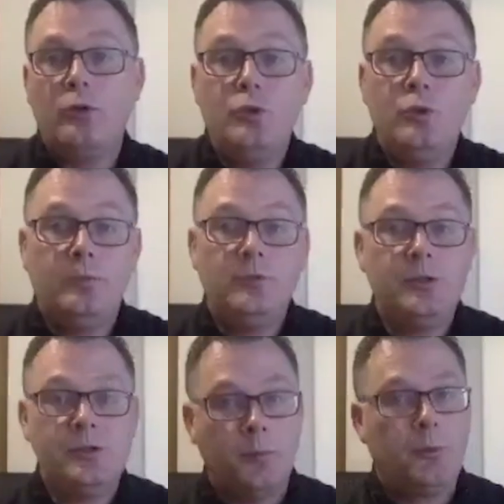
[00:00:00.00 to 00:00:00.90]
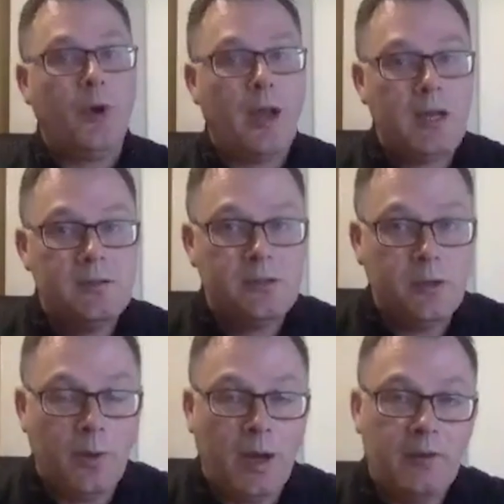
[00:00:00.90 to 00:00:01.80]
you can choose to upgrade
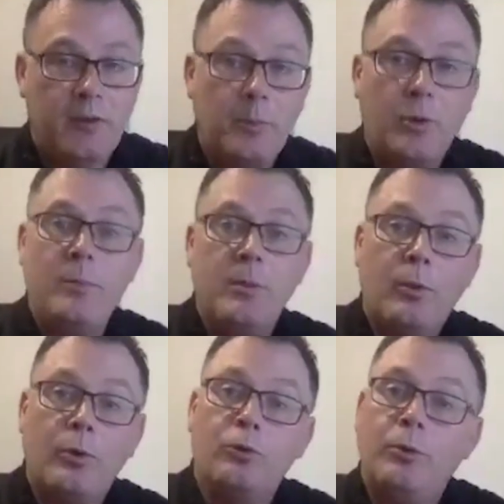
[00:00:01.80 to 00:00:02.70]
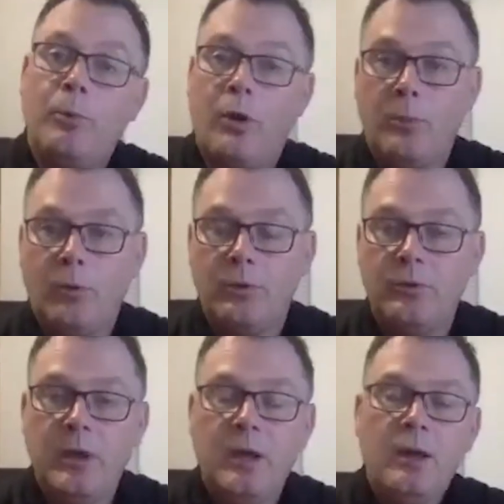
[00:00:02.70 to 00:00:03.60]
to either the premium product or the pro product.
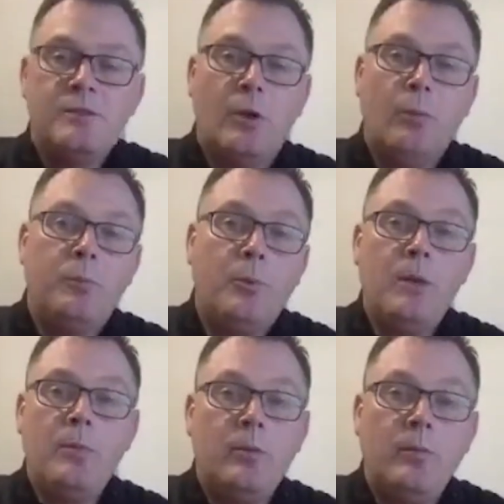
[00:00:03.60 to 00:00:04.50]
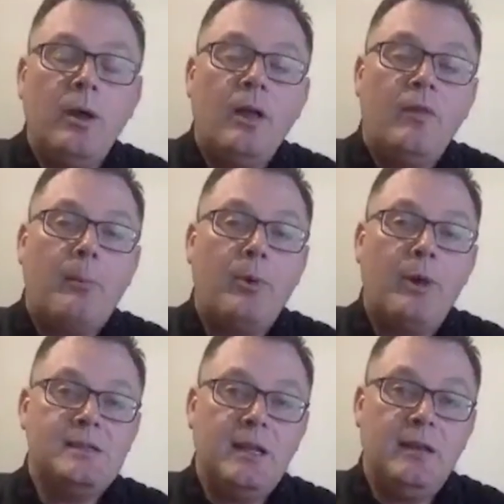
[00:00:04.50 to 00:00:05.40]
So with premium, that
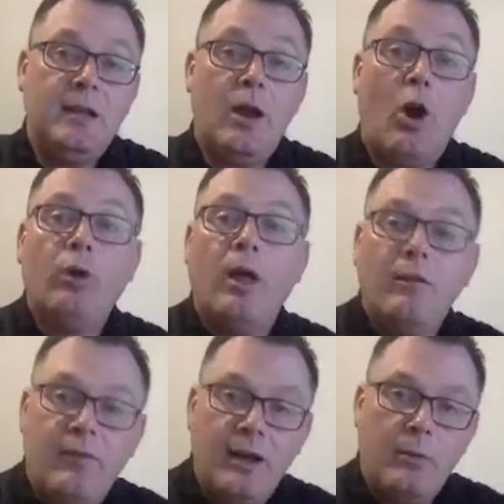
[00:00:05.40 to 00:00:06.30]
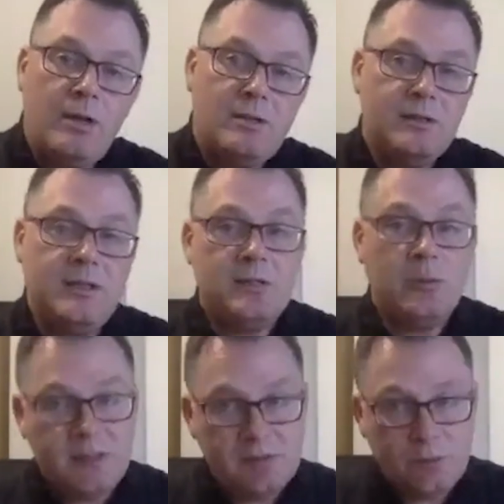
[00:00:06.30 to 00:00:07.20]
brings in the online valuations into
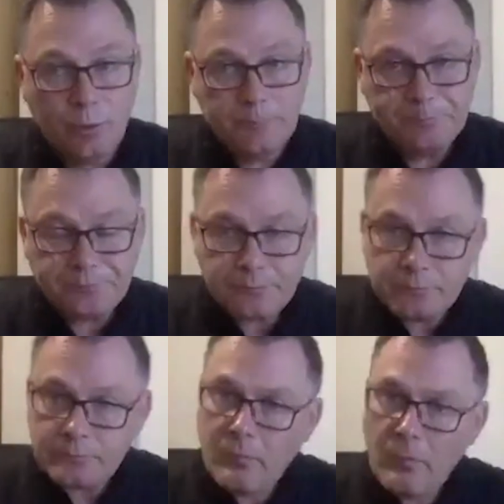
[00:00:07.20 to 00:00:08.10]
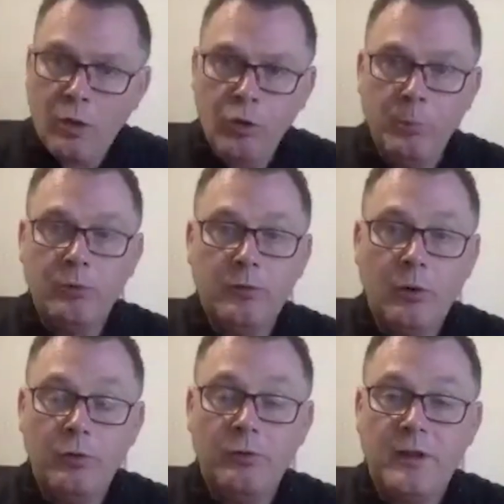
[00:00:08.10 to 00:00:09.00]
in-store, a number of
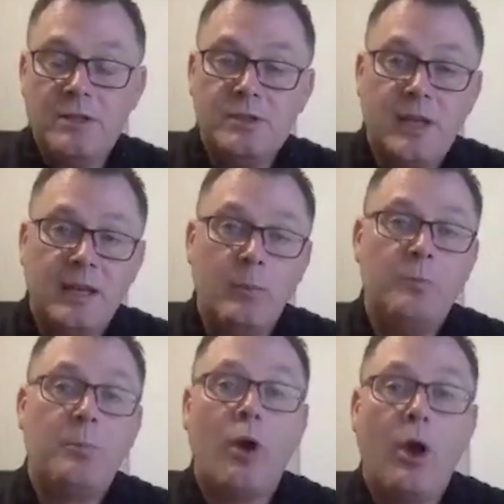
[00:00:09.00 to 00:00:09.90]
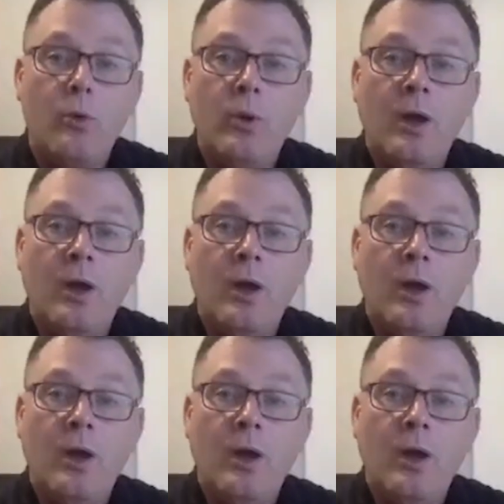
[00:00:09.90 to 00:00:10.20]
other features. And then with pro,